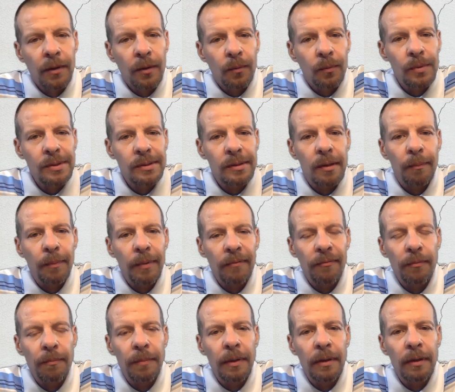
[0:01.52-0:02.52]
What's up,
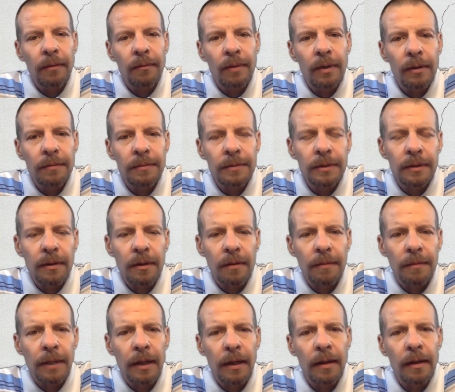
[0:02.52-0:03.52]
everybody? Welcome to the
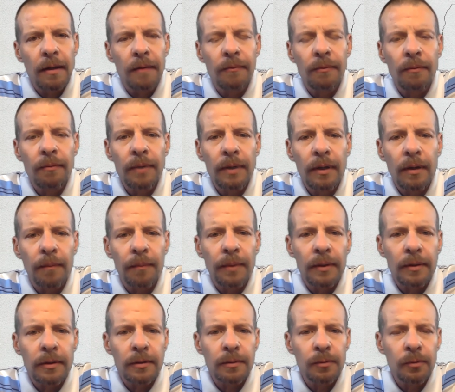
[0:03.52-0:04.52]
Homie Hangout, where we help
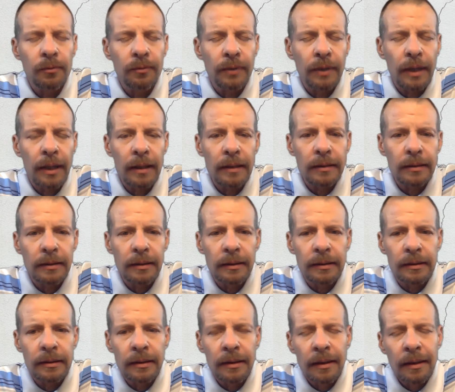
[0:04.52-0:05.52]
others move in
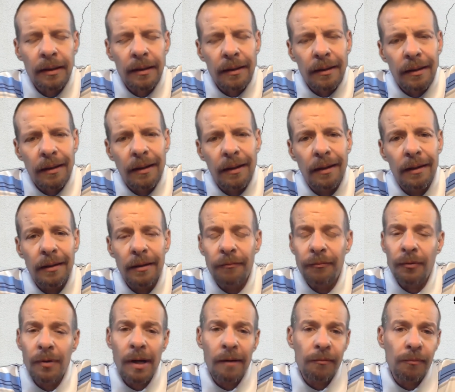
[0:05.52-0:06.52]
excellence. And
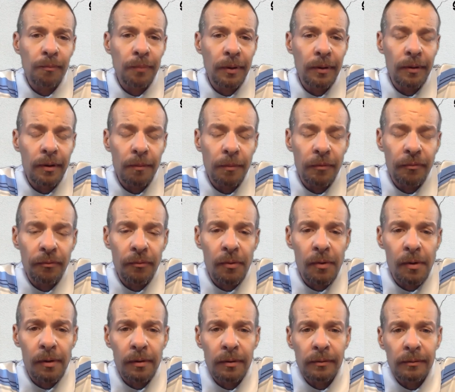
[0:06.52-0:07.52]
if you haven't been here
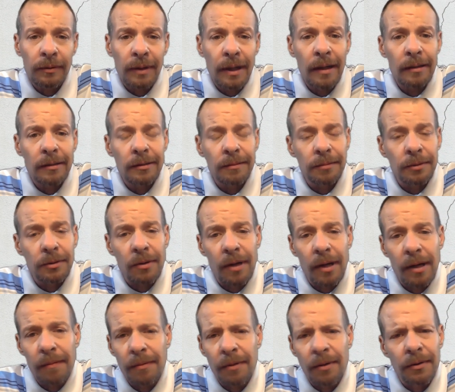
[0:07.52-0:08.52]
before, like,
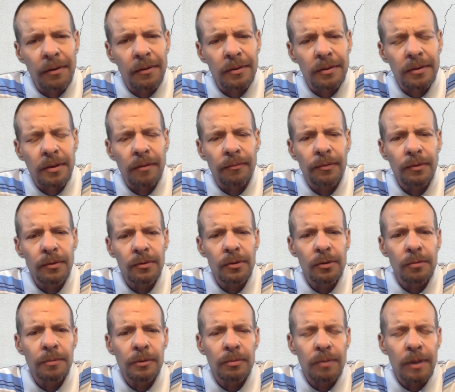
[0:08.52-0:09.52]
subscribe, all the other stuff
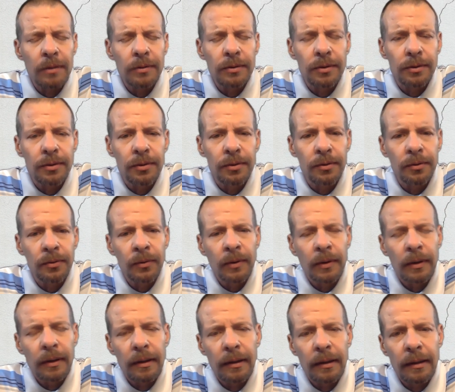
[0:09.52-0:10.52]
YouTubers want you to do,
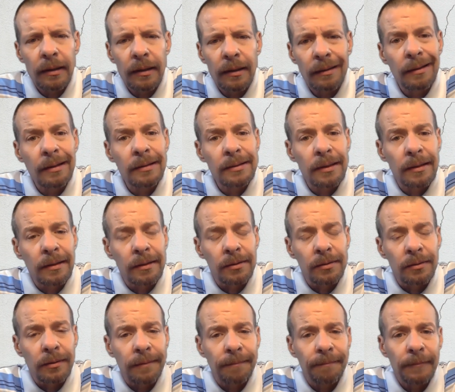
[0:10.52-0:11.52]
and let's get
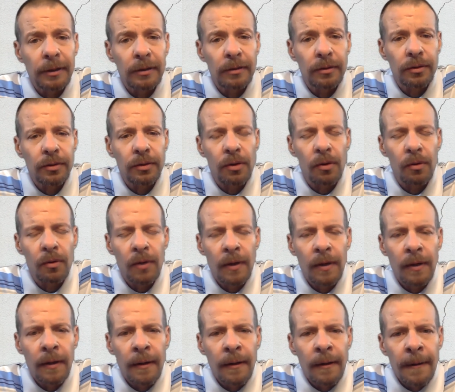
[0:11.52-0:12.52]
into it. So,
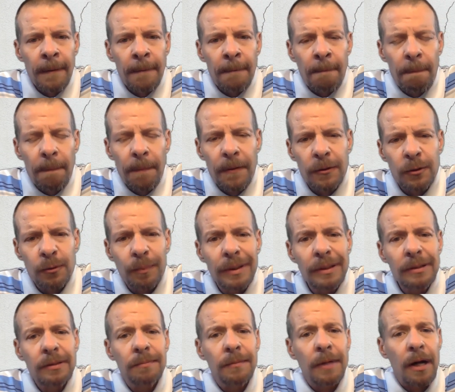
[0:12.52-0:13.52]
there's
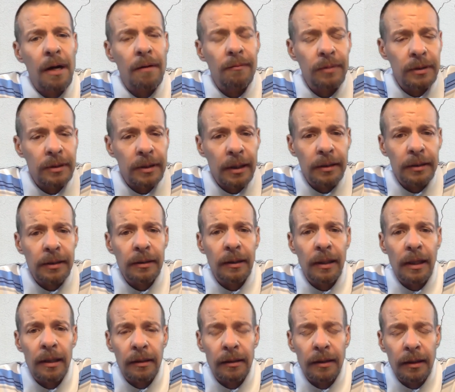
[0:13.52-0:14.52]
been some conversation
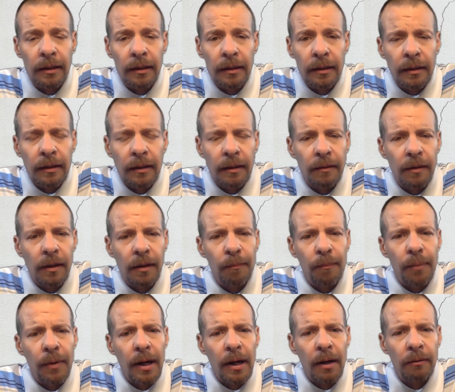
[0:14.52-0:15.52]
lately
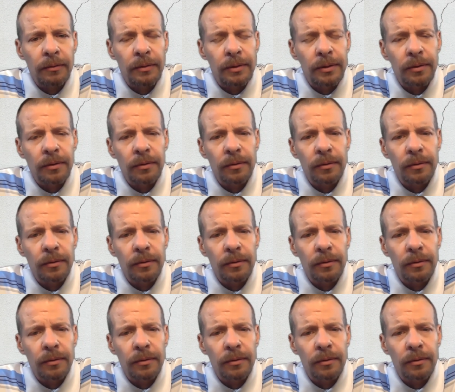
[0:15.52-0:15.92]
about